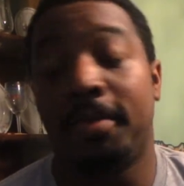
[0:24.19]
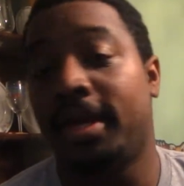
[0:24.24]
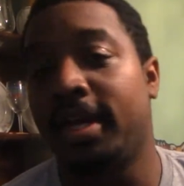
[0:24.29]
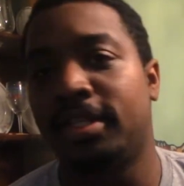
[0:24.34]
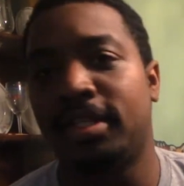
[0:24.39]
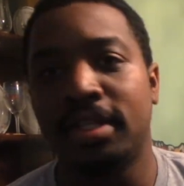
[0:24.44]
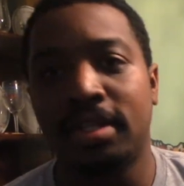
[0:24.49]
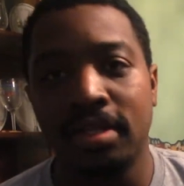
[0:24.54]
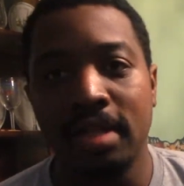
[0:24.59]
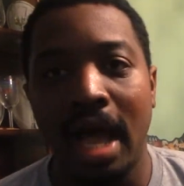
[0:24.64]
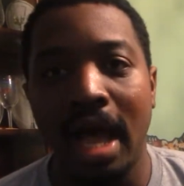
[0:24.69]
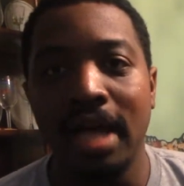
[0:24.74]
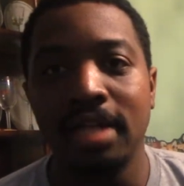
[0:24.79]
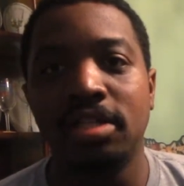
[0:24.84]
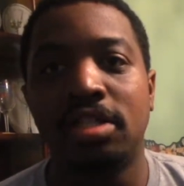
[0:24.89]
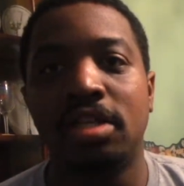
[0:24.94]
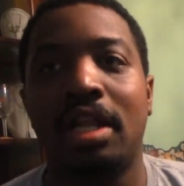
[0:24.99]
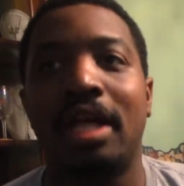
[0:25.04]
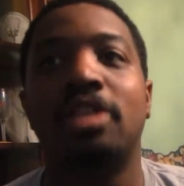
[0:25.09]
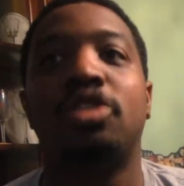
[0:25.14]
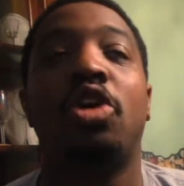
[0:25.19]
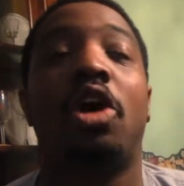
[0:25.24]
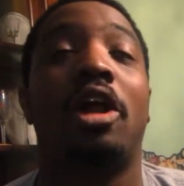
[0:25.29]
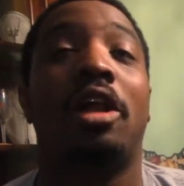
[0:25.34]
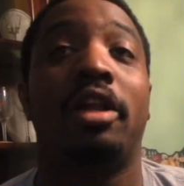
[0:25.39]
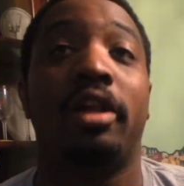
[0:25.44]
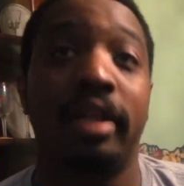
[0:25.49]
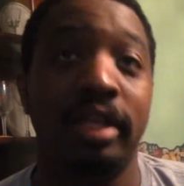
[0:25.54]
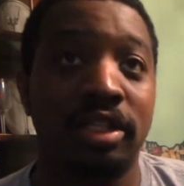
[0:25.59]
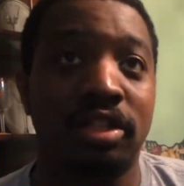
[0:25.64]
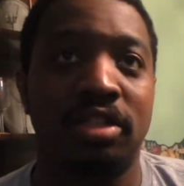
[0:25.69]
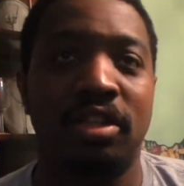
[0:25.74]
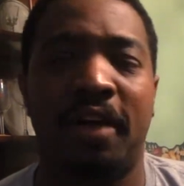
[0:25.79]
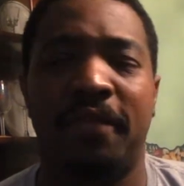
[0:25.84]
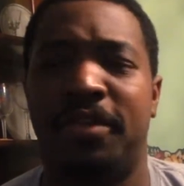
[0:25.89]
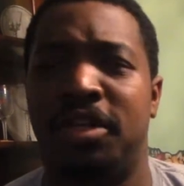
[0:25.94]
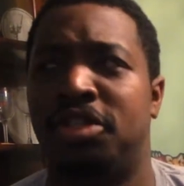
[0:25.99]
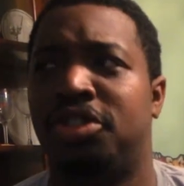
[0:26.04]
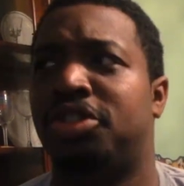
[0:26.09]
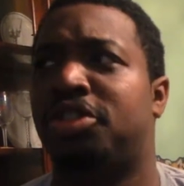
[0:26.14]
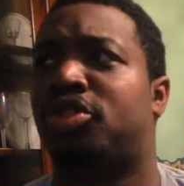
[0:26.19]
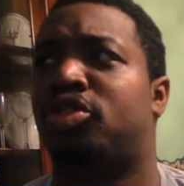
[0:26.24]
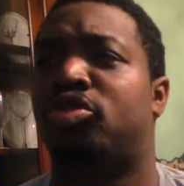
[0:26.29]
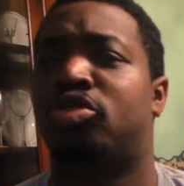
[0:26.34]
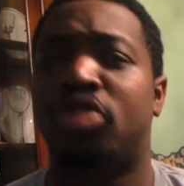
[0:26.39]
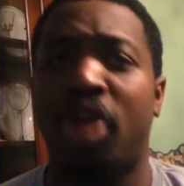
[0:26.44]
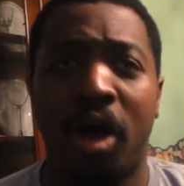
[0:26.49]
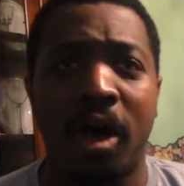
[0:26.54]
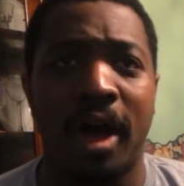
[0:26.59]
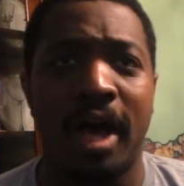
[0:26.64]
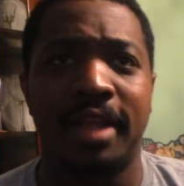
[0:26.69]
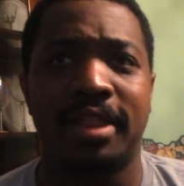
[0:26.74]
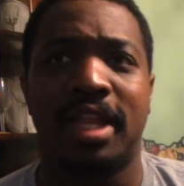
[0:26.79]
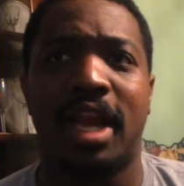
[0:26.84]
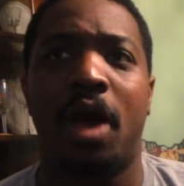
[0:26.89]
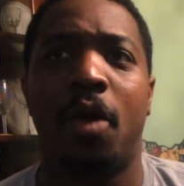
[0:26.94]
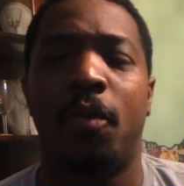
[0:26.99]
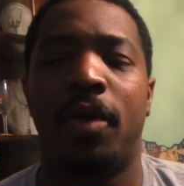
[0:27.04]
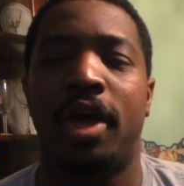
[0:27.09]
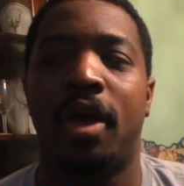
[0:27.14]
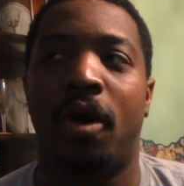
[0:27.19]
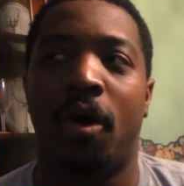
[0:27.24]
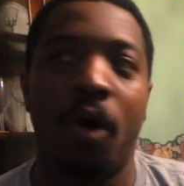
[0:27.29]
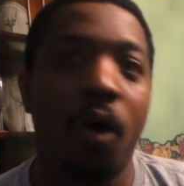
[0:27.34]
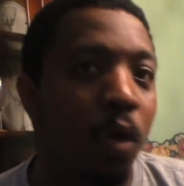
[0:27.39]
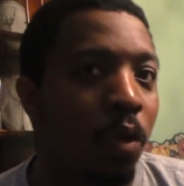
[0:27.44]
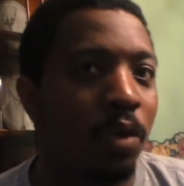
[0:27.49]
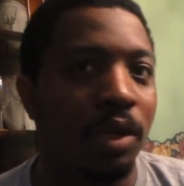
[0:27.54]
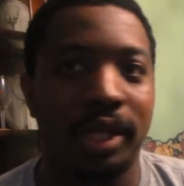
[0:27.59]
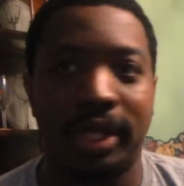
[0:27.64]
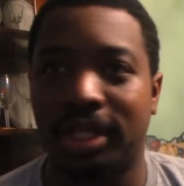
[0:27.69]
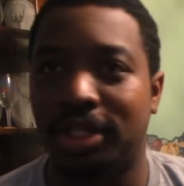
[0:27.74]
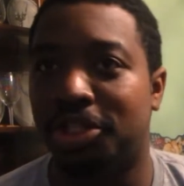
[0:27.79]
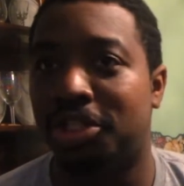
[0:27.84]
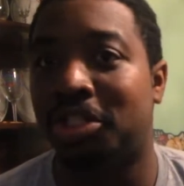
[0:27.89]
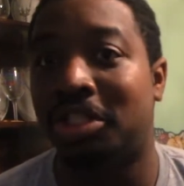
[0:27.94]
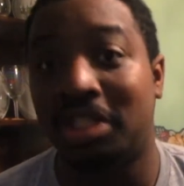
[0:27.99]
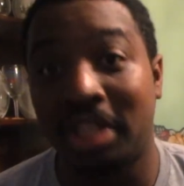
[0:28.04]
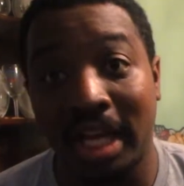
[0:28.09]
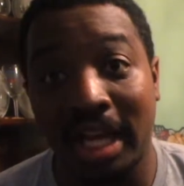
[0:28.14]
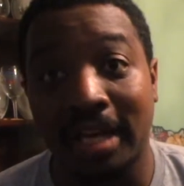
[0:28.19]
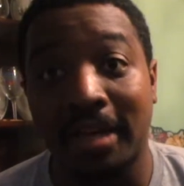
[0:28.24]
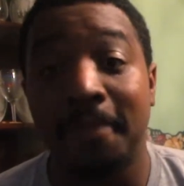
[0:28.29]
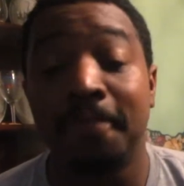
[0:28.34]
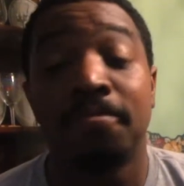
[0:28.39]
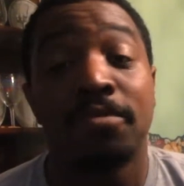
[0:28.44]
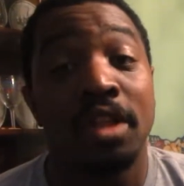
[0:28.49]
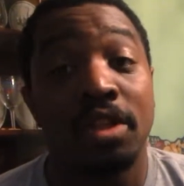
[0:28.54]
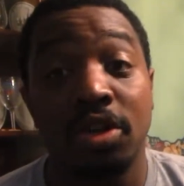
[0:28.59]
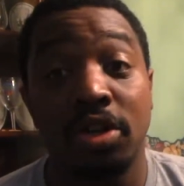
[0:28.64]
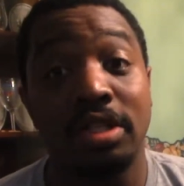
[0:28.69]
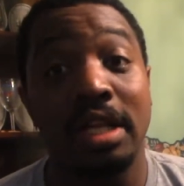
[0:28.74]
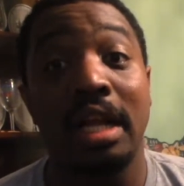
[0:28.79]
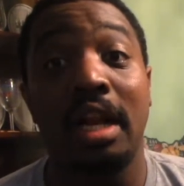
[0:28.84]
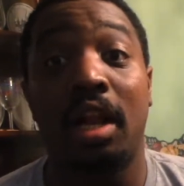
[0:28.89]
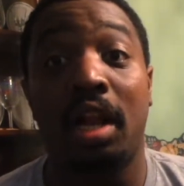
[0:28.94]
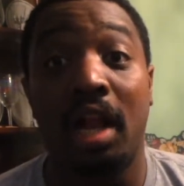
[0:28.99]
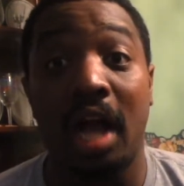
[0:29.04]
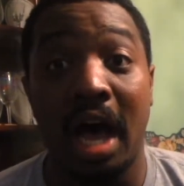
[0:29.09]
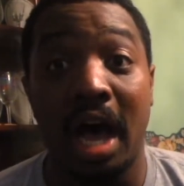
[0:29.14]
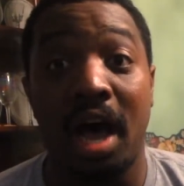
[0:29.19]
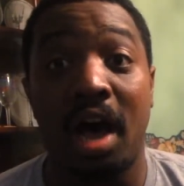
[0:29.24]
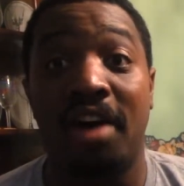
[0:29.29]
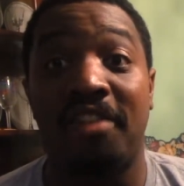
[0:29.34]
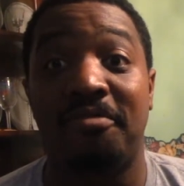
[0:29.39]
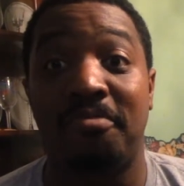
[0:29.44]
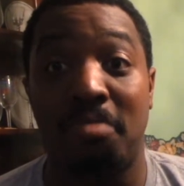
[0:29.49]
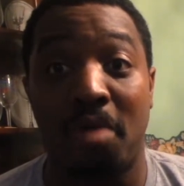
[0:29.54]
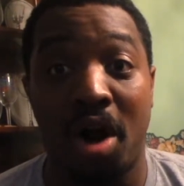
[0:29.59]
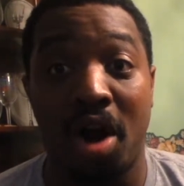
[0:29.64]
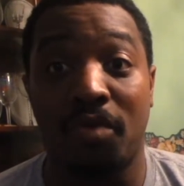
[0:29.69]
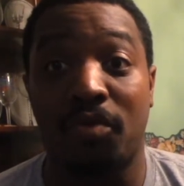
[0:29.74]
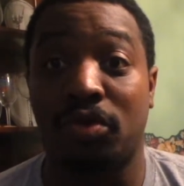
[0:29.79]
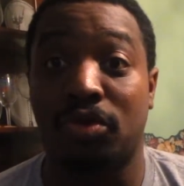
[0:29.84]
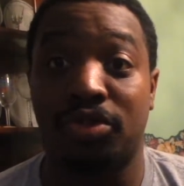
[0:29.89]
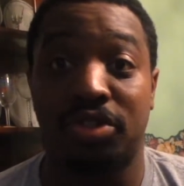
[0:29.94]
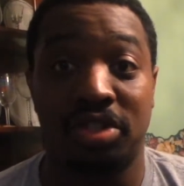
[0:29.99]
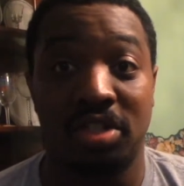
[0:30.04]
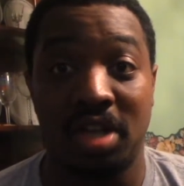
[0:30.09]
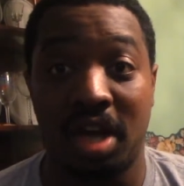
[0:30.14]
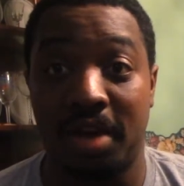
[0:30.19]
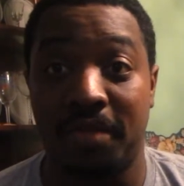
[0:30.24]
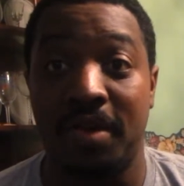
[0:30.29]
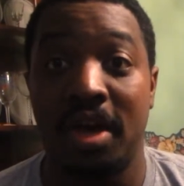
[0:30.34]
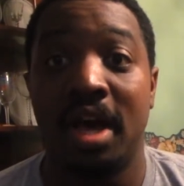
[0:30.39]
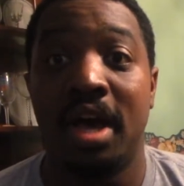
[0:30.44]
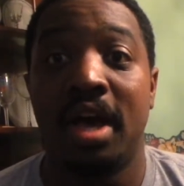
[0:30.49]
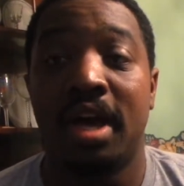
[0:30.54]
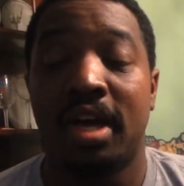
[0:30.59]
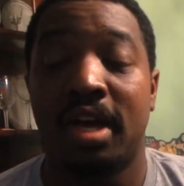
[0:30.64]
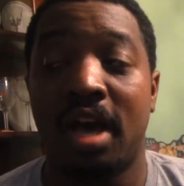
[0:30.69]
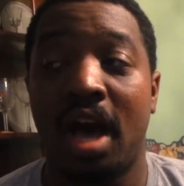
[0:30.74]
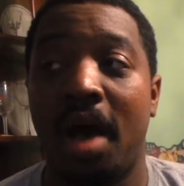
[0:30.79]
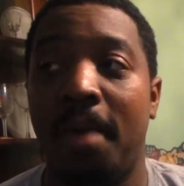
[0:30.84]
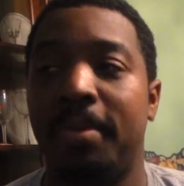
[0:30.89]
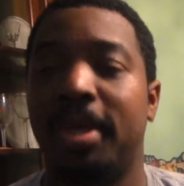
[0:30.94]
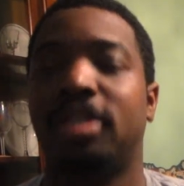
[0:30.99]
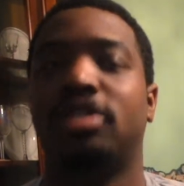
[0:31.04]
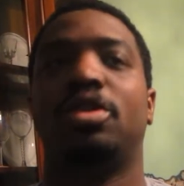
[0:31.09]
Because it's not until I saw a list of it and just saw it that I went, holy shit, there's a lot of Marvel stuff coming.